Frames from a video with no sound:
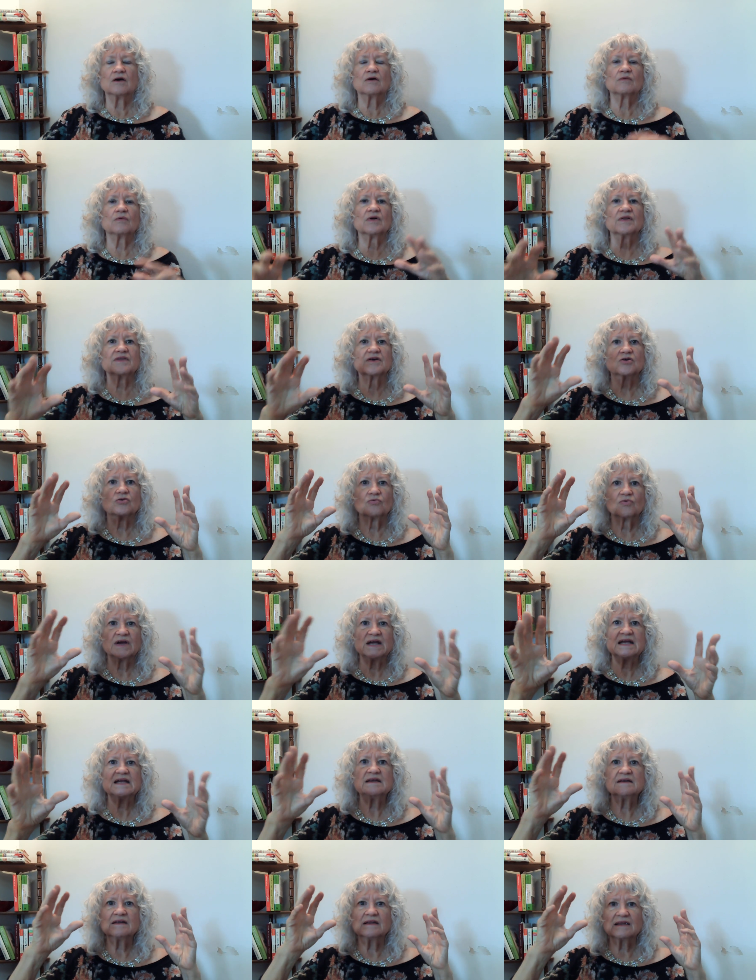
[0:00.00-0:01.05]
Well, the
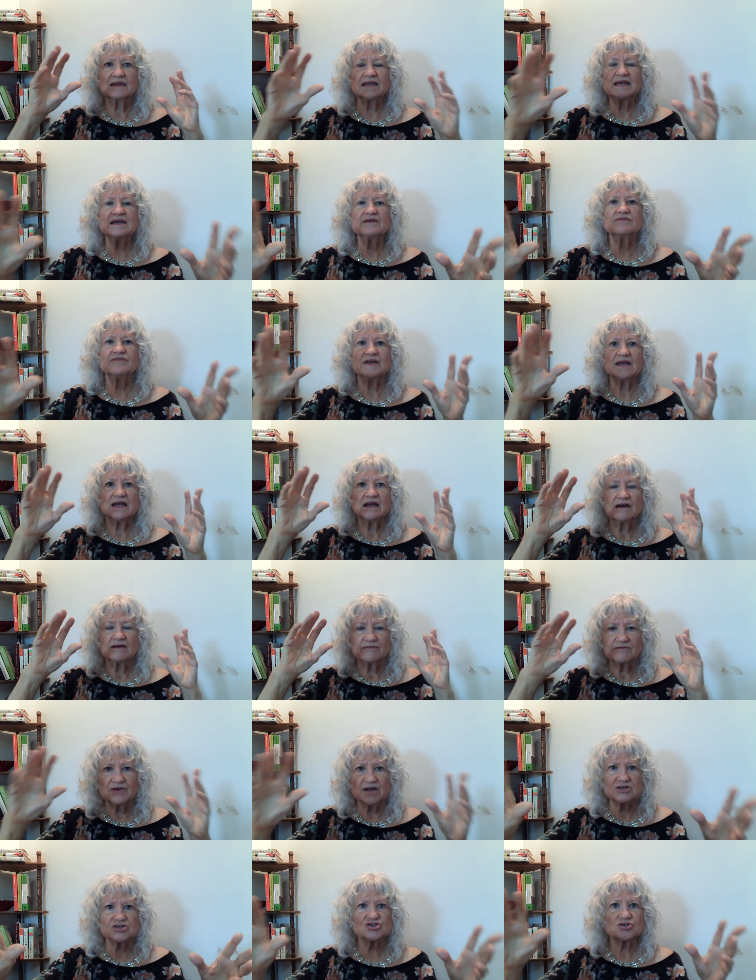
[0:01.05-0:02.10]
green leafy
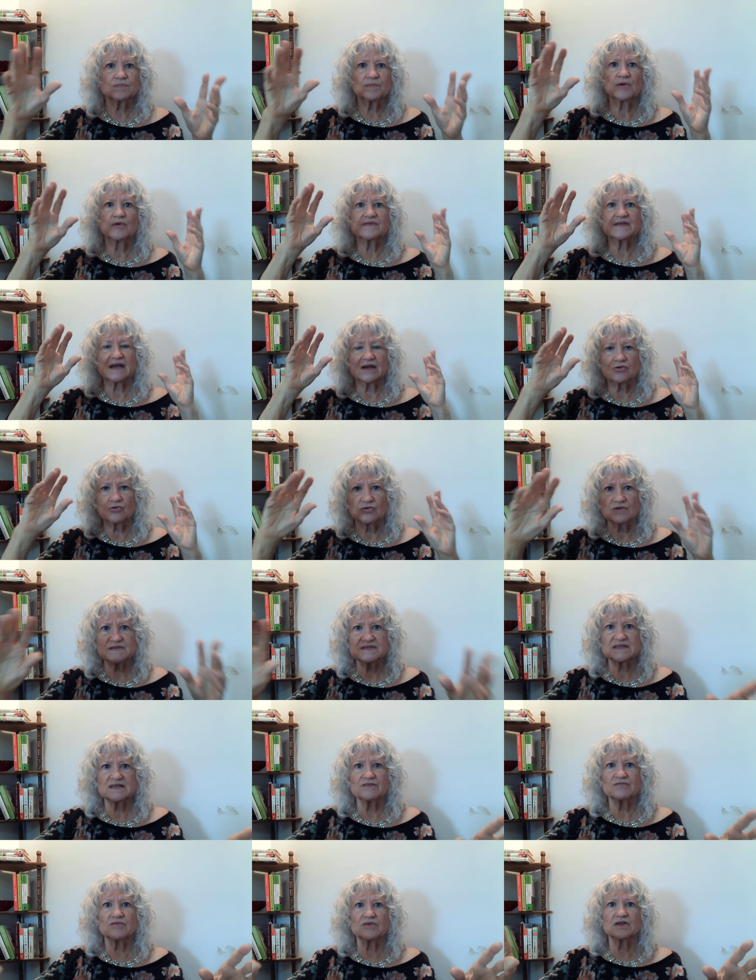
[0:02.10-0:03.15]
vegetables and
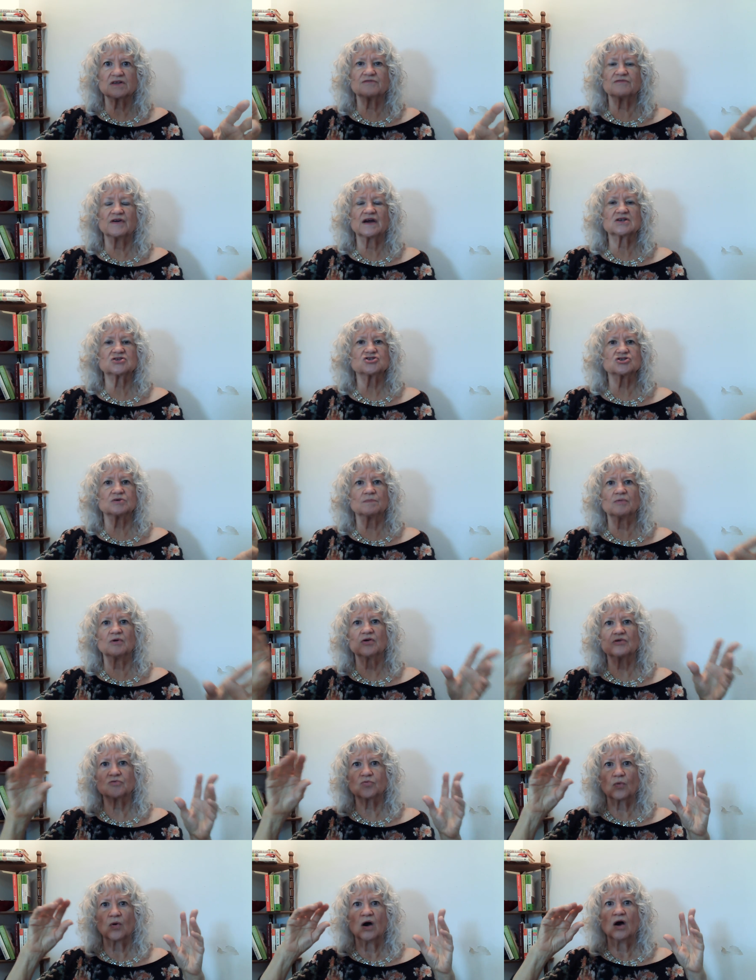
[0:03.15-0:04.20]
cruciferous
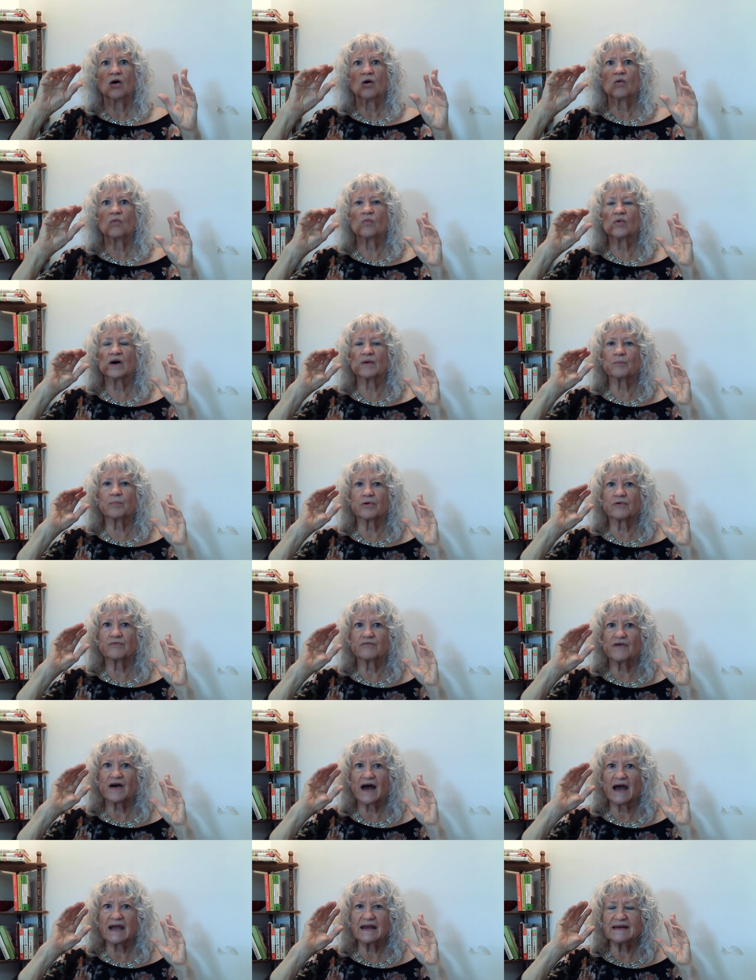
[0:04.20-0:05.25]
vegetables will
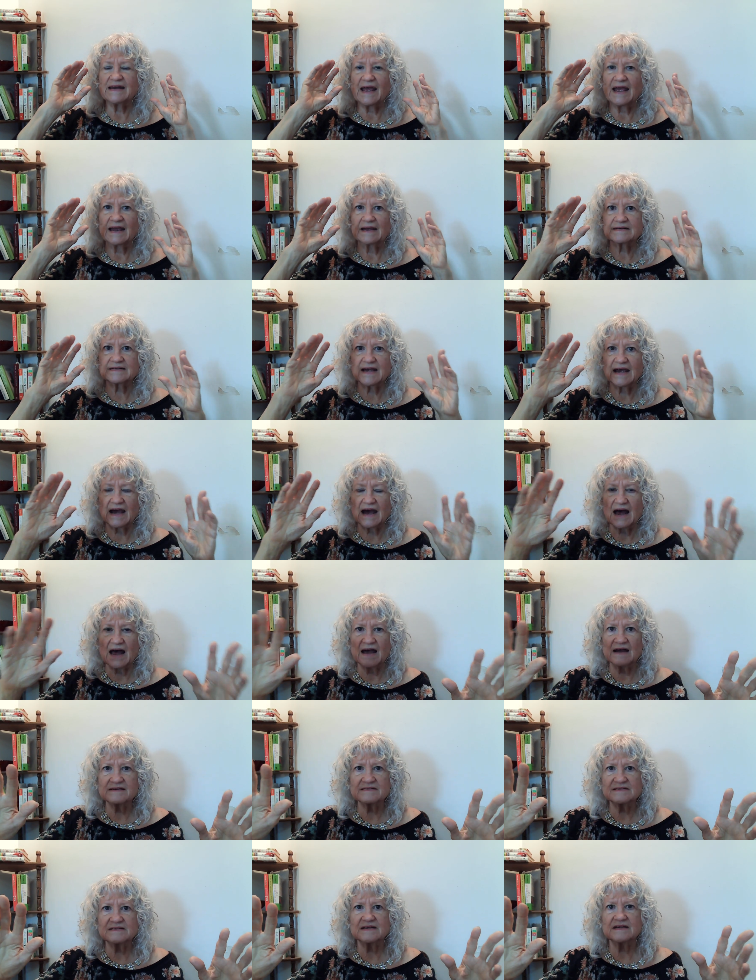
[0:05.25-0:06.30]
provide
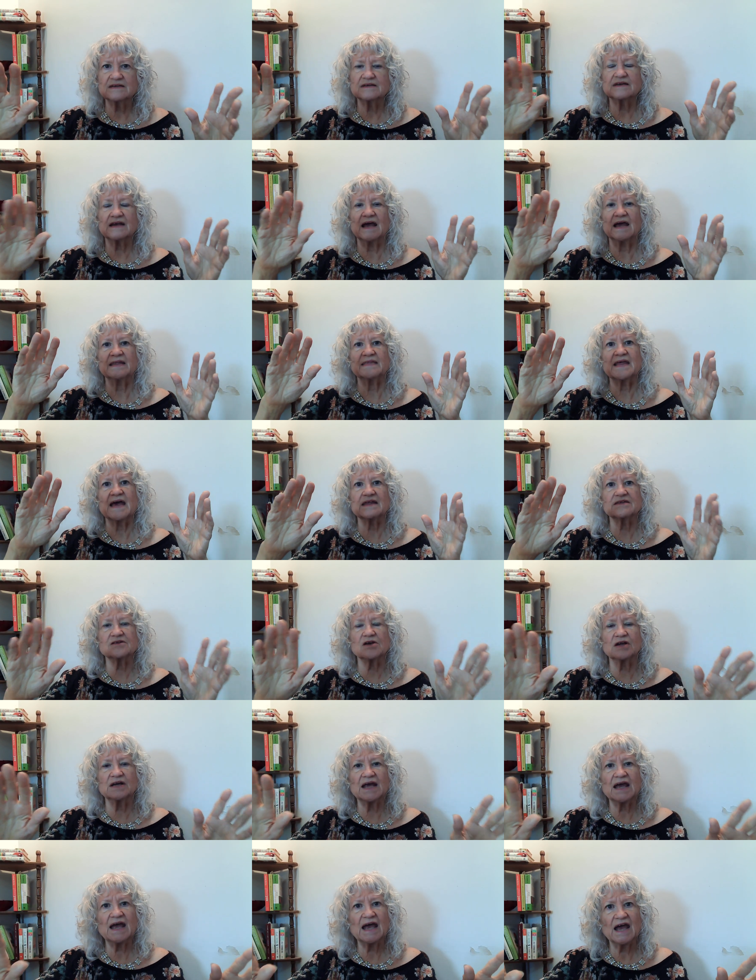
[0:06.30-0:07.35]
antioxidants, and that's
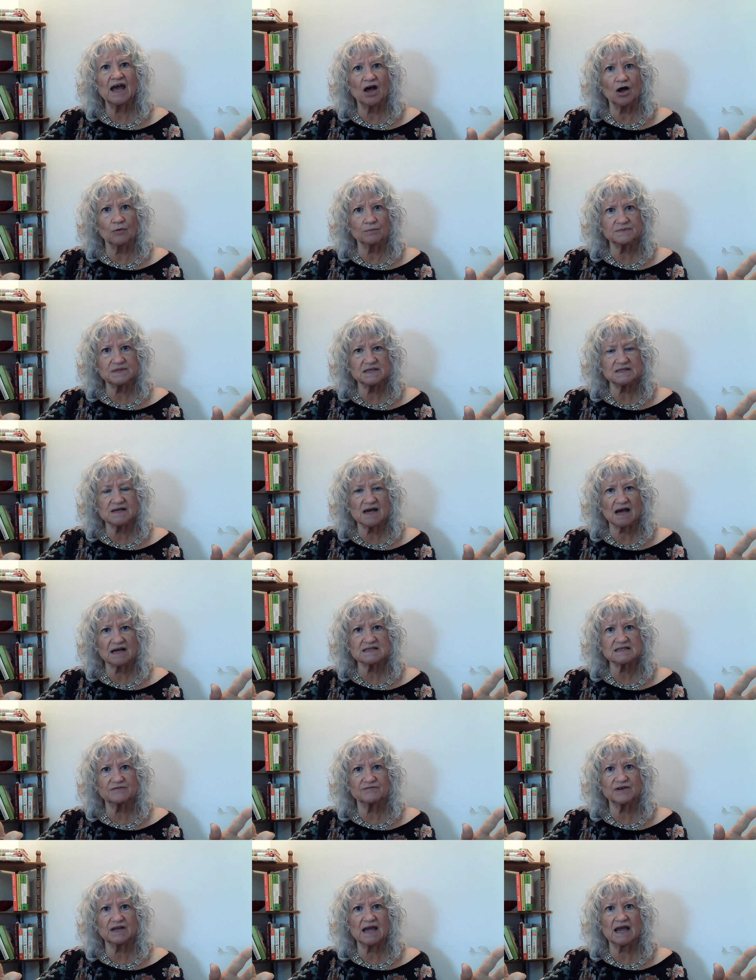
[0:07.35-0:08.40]
going to help
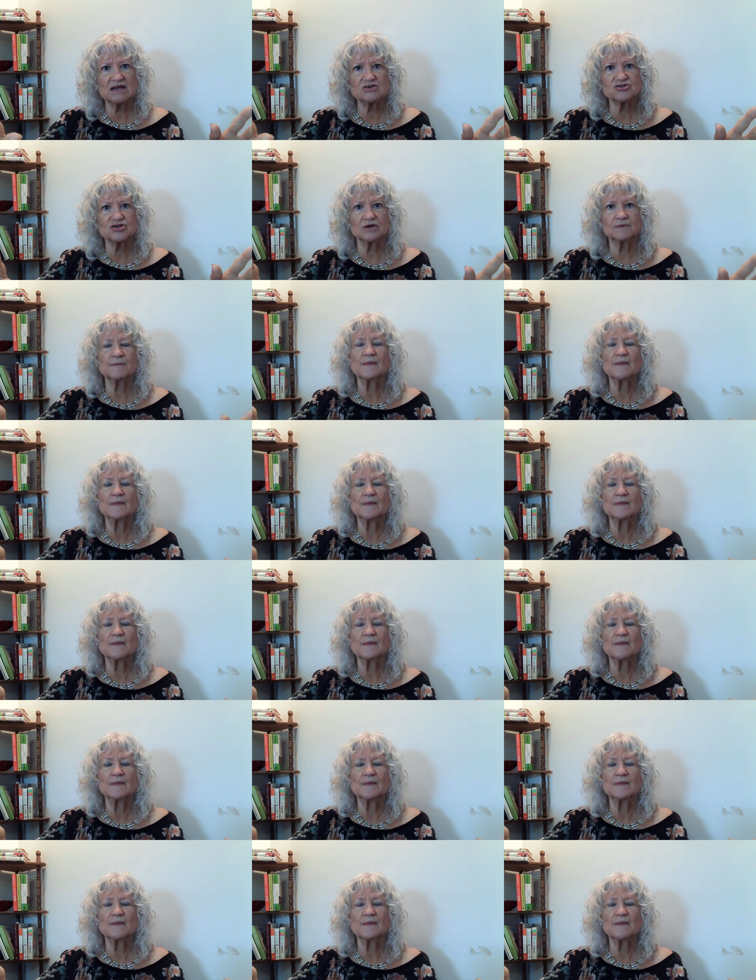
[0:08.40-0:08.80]
detoxification.